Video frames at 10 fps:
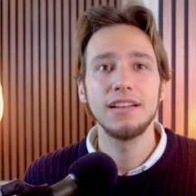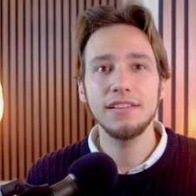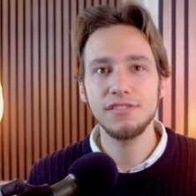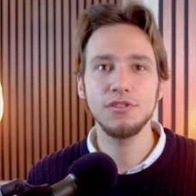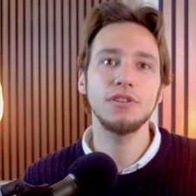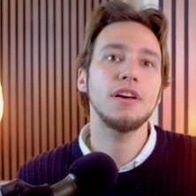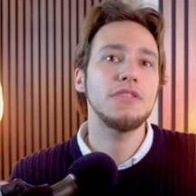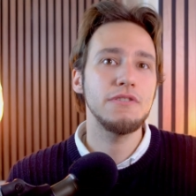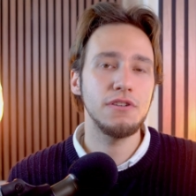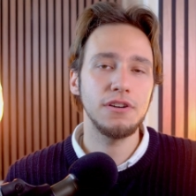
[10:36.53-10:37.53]
Let's talk
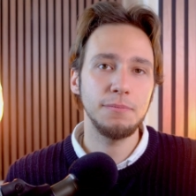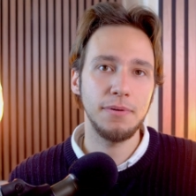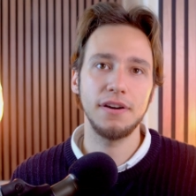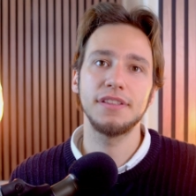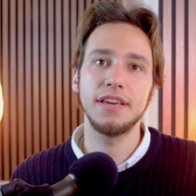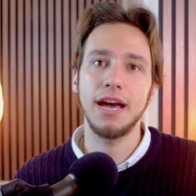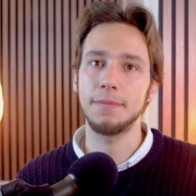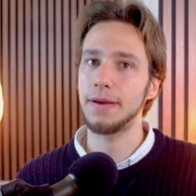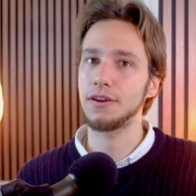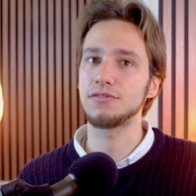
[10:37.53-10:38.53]
third-party
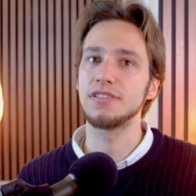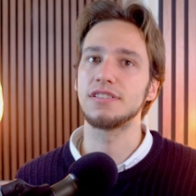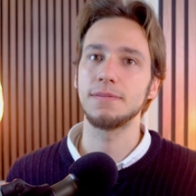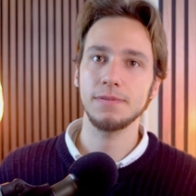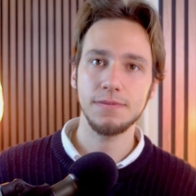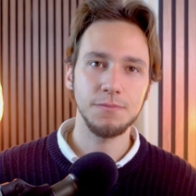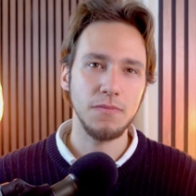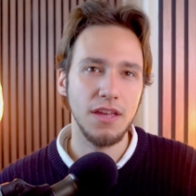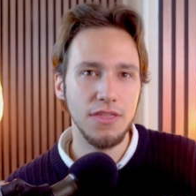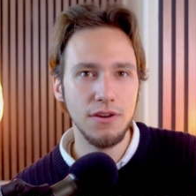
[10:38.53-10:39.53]
app ecosystems.
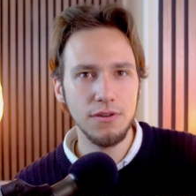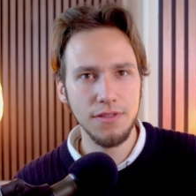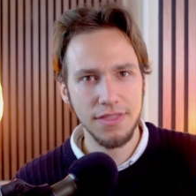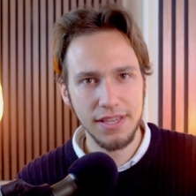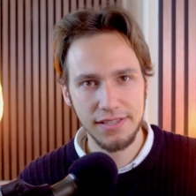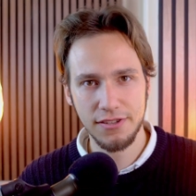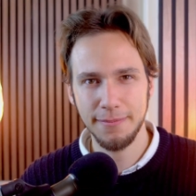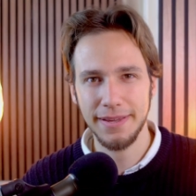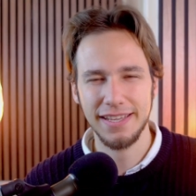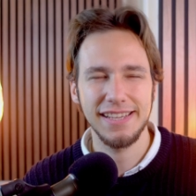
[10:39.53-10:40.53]
Though this
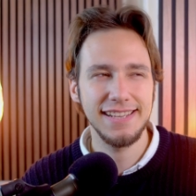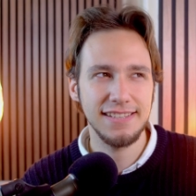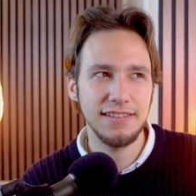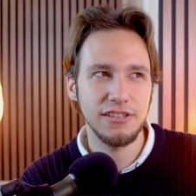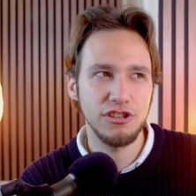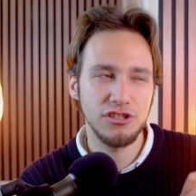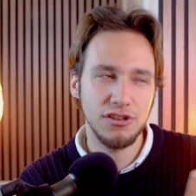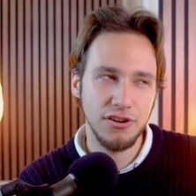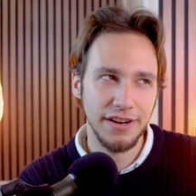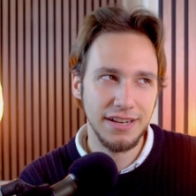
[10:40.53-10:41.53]
topic isn't
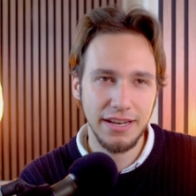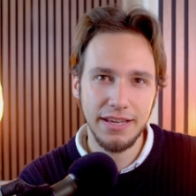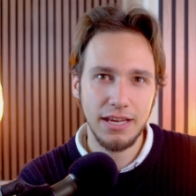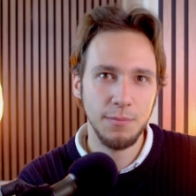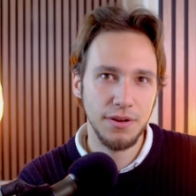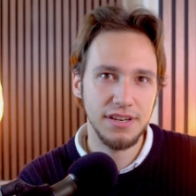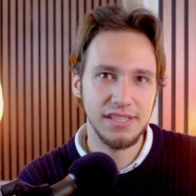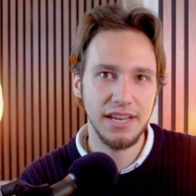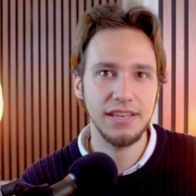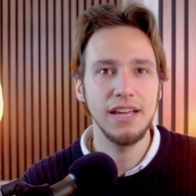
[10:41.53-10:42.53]
strictly about
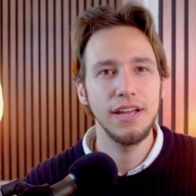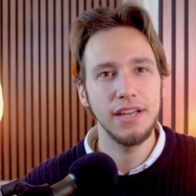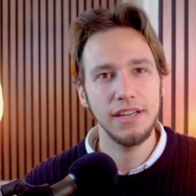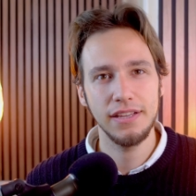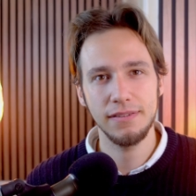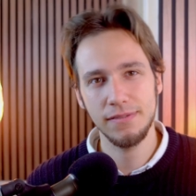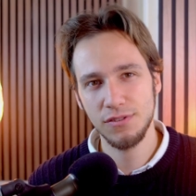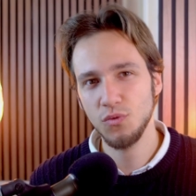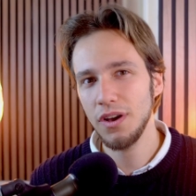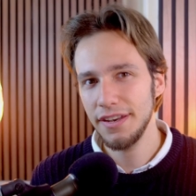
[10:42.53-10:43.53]
design,
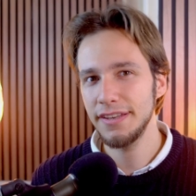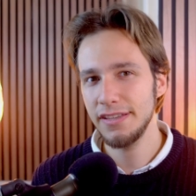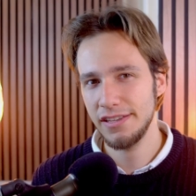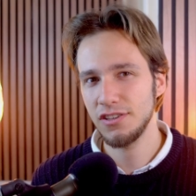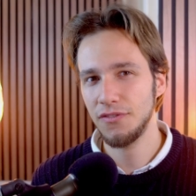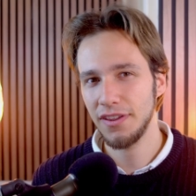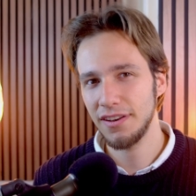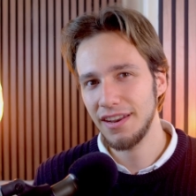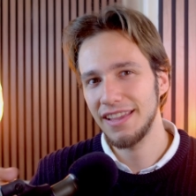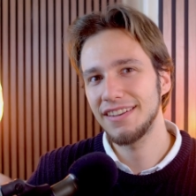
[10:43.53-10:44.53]
its quality is
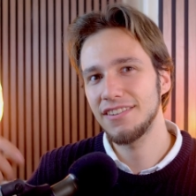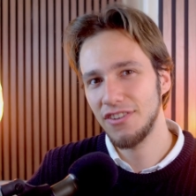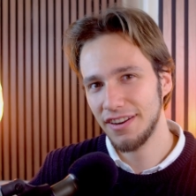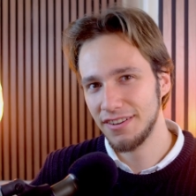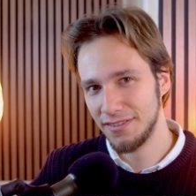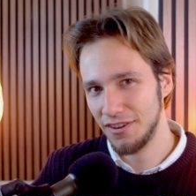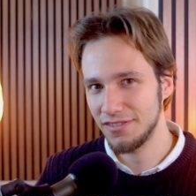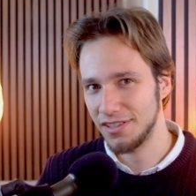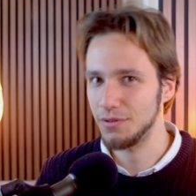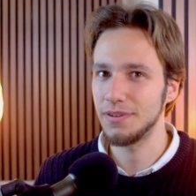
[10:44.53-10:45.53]
often a direct
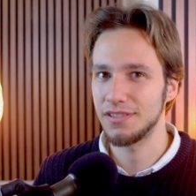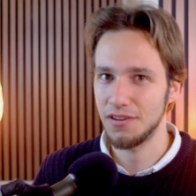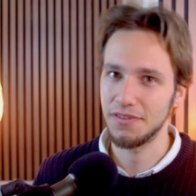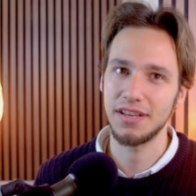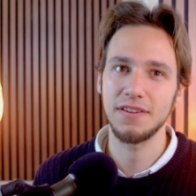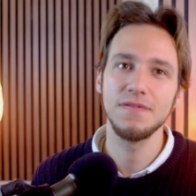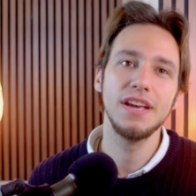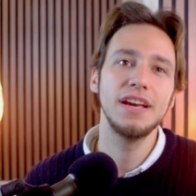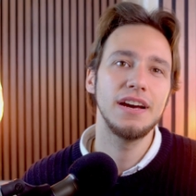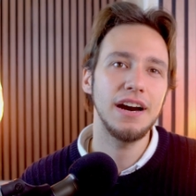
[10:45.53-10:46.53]
consequence of it.
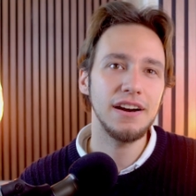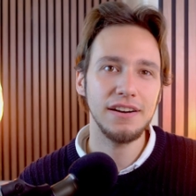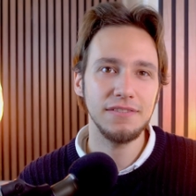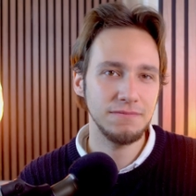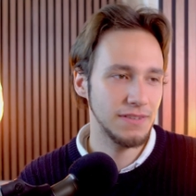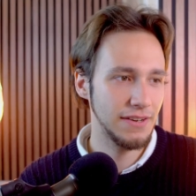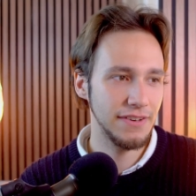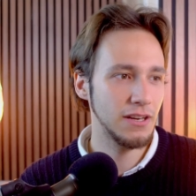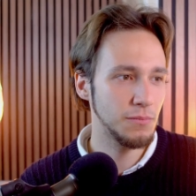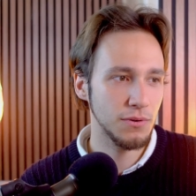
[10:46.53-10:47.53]
Are
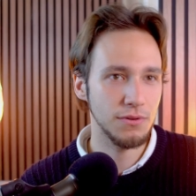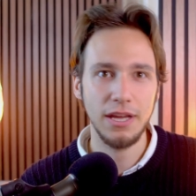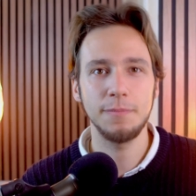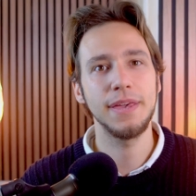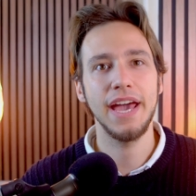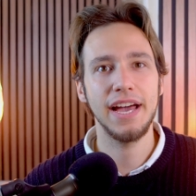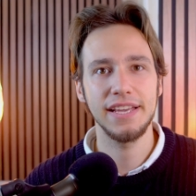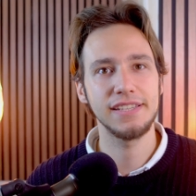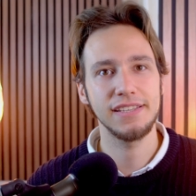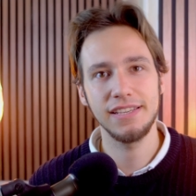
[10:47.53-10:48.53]
available
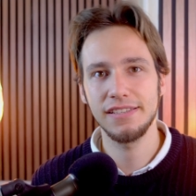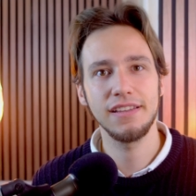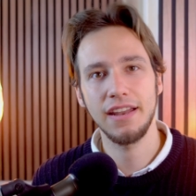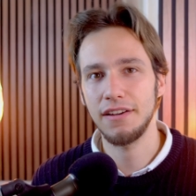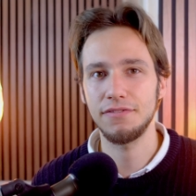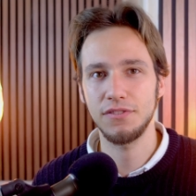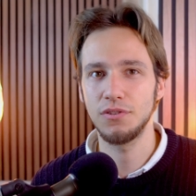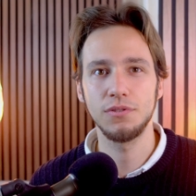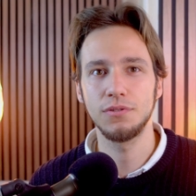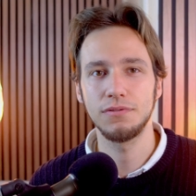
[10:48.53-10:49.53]
APIs easy enough
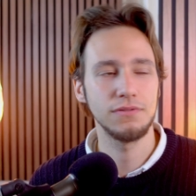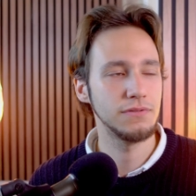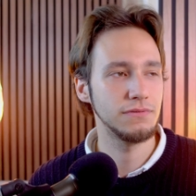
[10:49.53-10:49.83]
for